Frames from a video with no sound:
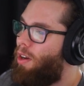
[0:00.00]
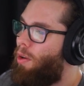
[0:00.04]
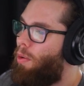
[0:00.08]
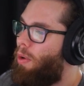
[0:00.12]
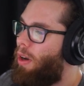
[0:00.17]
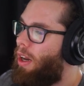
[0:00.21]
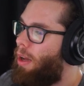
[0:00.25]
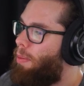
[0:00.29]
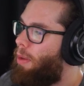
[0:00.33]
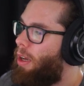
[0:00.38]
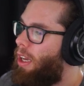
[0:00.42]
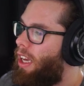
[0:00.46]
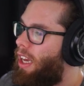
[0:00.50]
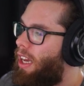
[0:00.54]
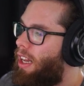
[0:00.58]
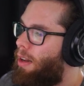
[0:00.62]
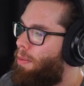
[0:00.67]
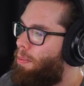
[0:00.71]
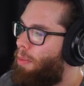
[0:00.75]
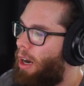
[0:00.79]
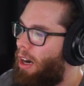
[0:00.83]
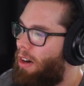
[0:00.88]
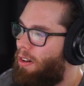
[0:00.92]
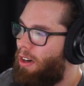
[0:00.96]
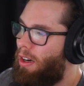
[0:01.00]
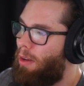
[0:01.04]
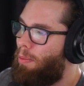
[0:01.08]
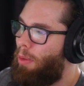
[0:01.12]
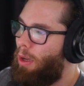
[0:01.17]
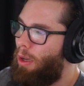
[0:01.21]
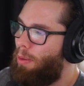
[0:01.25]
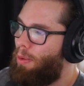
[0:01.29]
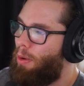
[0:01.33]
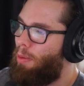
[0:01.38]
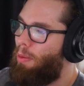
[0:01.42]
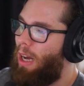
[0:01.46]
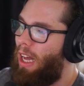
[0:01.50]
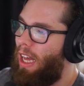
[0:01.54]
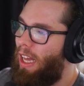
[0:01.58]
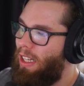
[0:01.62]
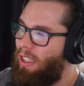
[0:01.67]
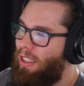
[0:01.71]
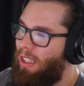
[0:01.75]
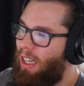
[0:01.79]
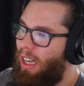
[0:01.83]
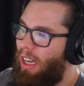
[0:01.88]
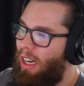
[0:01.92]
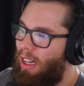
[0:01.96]
When I began empowering people by
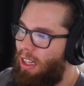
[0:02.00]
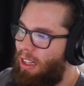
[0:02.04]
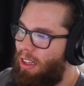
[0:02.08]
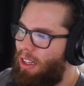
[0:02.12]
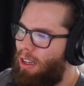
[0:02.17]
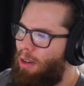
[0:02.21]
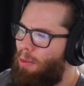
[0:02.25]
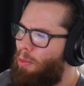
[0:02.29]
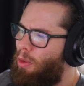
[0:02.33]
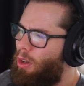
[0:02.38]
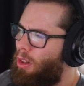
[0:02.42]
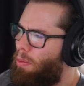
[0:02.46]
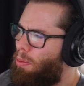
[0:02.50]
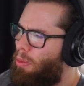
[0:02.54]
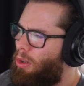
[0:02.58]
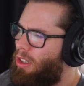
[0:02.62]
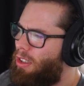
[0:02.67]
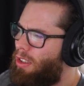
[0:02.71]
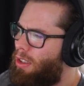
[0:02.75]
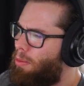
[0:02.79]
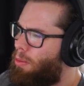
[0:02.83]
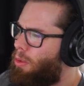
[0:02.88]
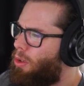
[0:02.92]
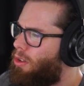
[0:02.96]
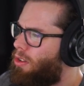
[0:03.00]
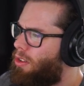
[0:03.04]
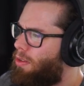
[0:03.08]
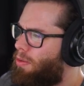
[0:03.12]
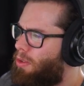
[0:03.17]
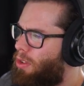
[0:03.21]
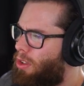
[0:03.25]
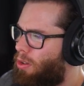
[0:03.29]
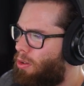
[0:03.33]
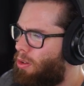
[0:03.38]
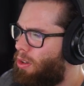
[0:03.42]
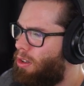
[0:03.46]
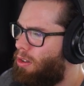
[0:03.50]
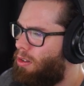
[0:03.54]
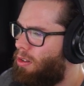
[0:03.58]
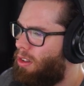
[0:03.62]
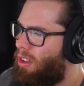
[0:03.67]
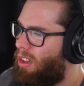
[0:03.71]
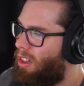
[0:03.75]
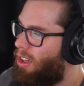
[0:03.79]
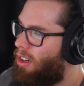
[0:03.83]
educating them with principles of truth,